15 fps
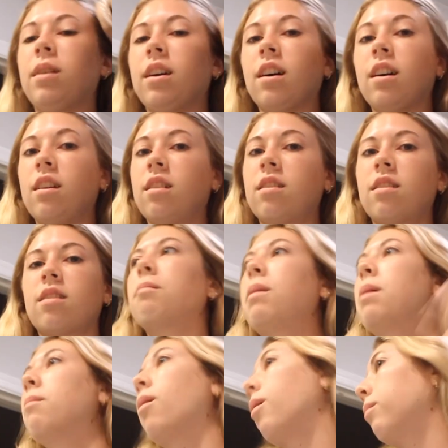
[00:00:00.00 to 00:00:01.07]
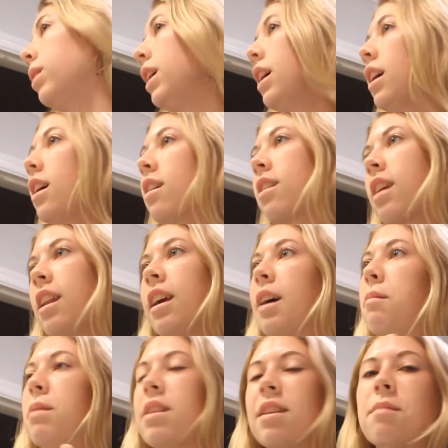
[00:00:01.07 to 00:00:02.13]
because my mommy is gonna
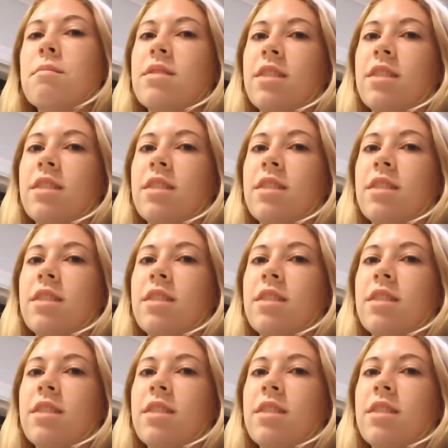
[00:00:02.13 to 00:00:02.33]
get me some